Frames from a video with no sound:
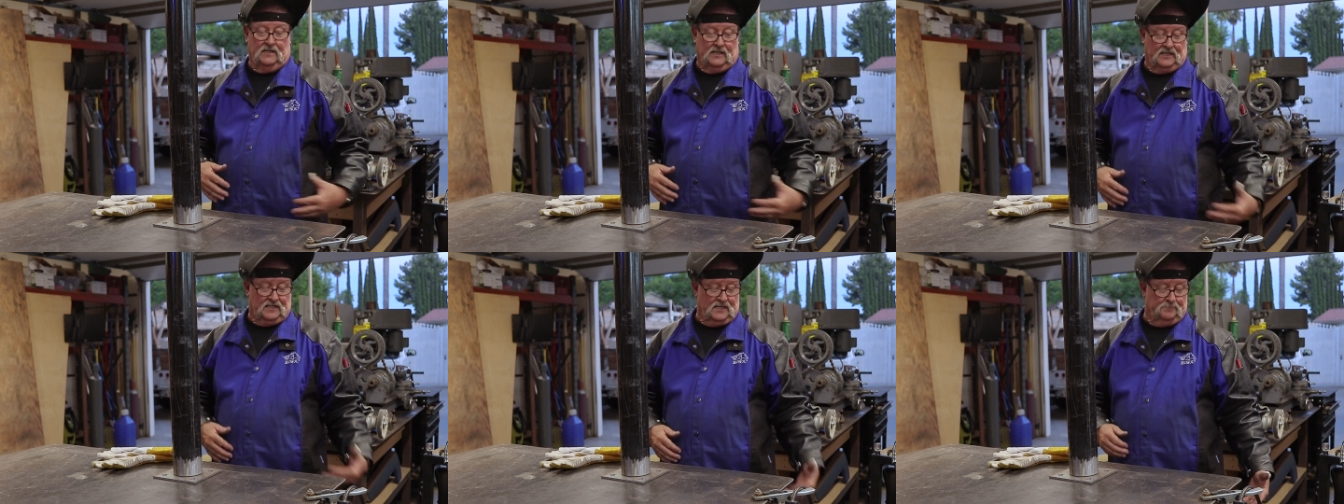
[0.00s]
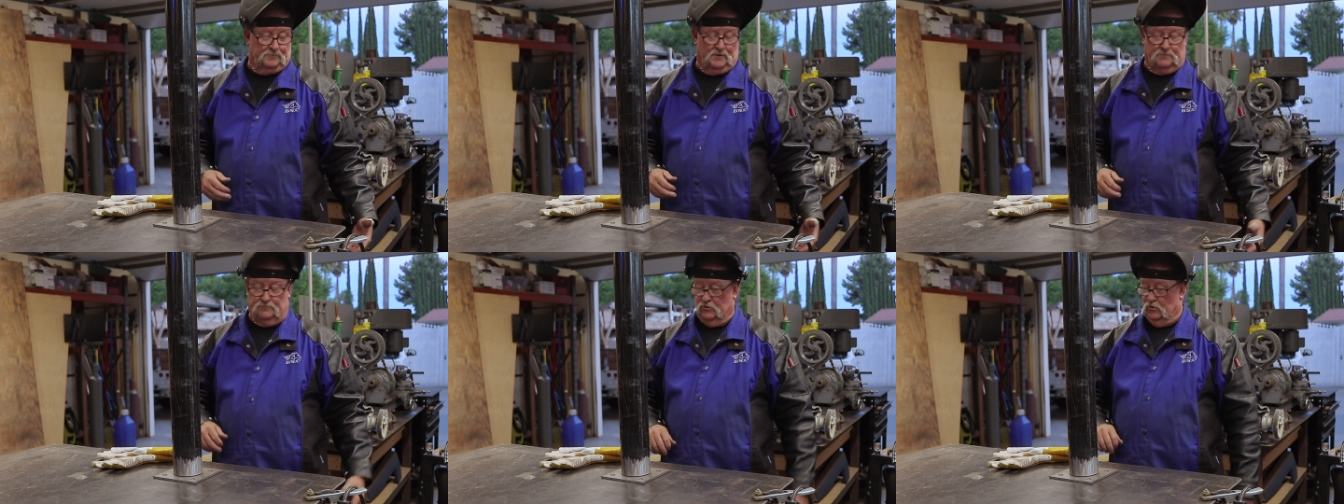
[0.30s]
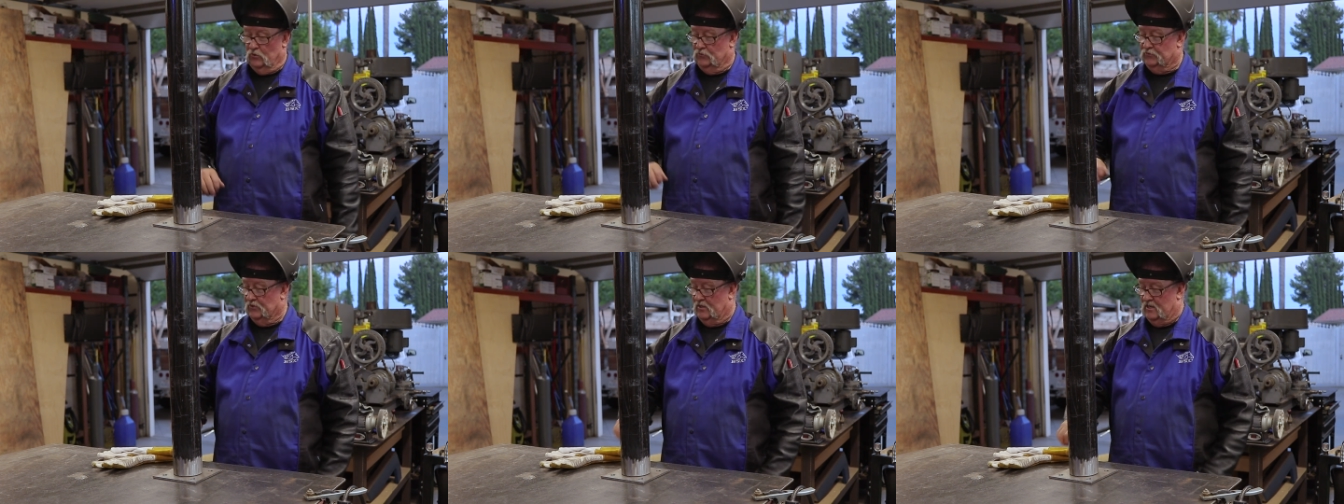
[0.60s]
I got my
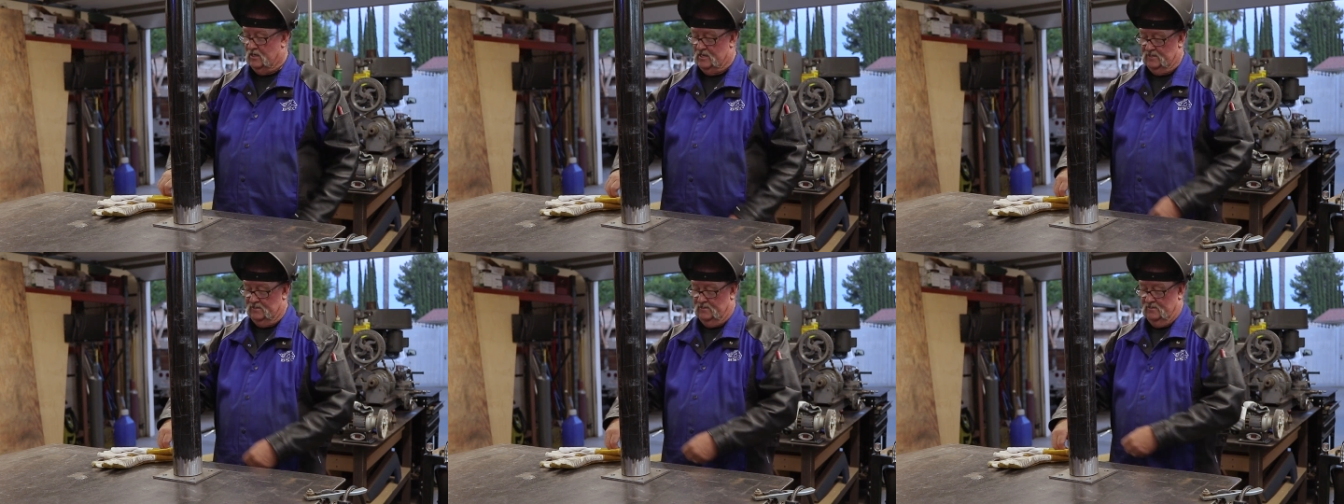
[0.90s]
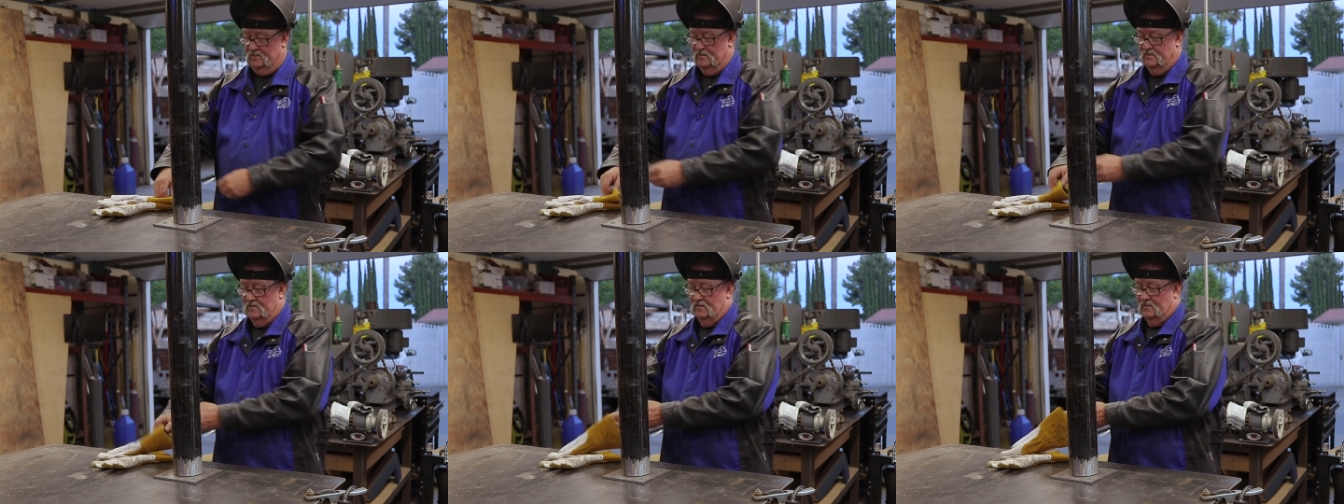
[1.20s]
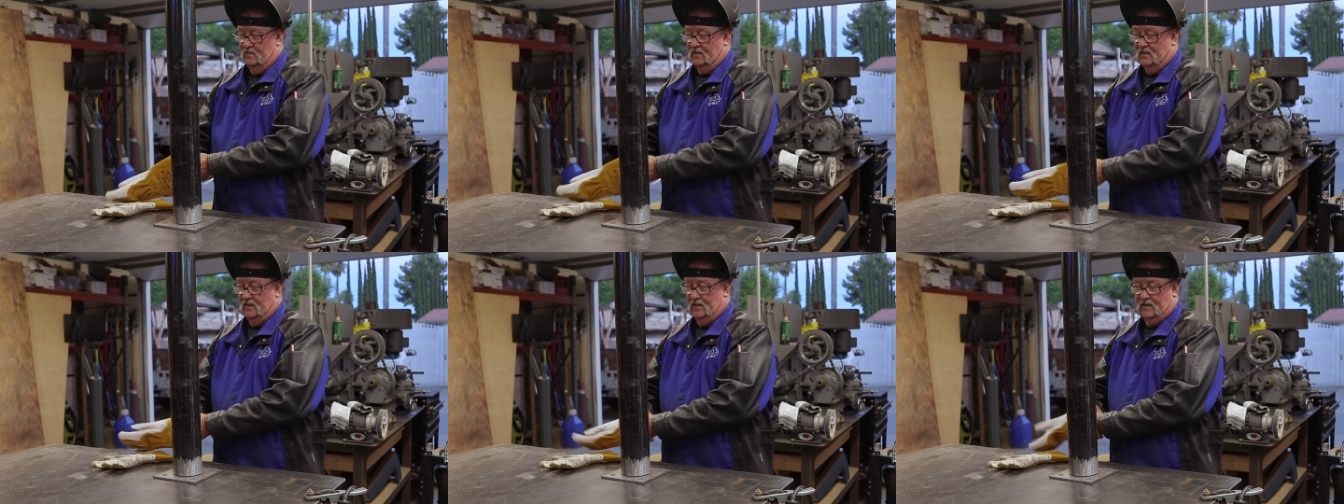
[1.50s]
boots on
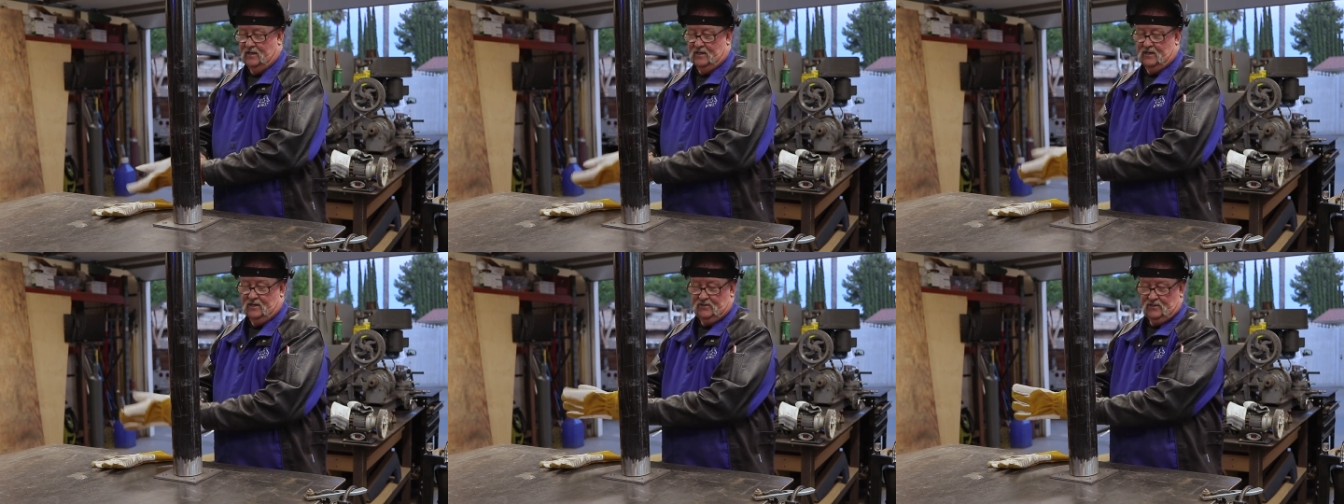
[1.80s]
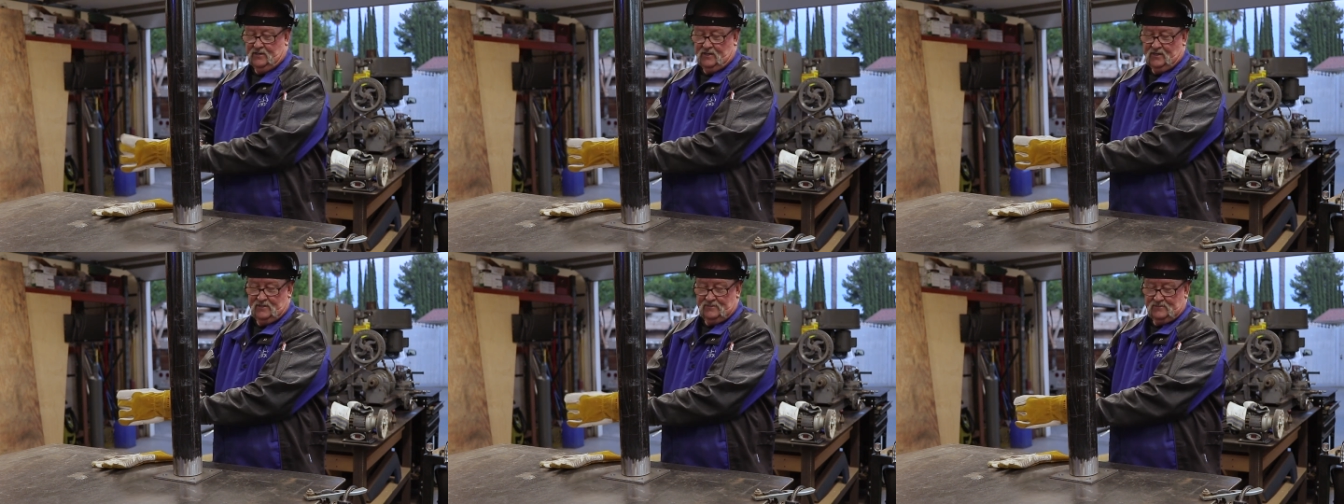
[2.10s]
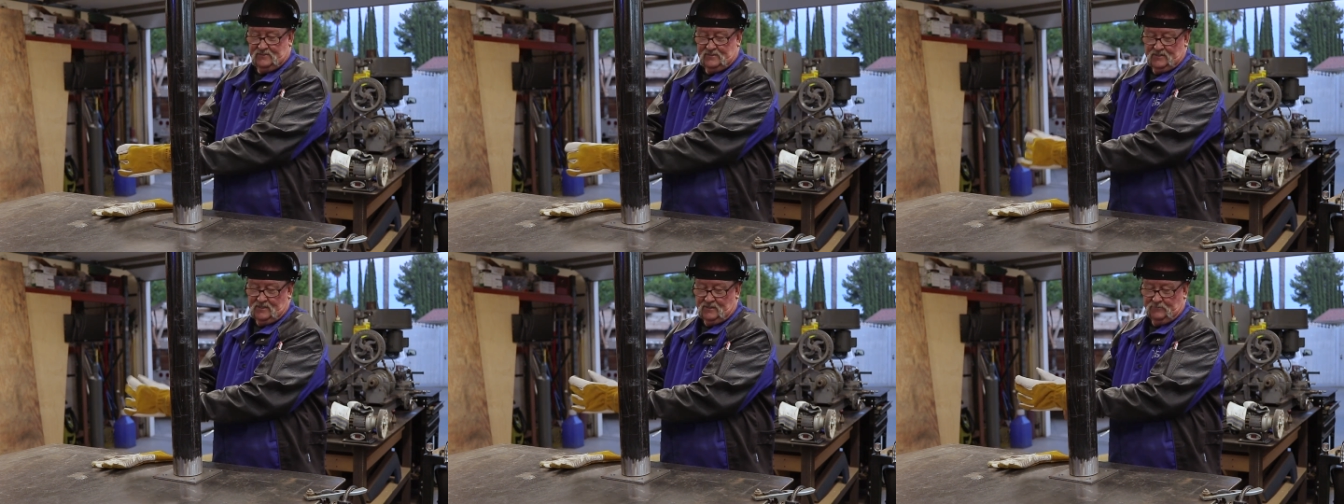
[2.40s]
and uh,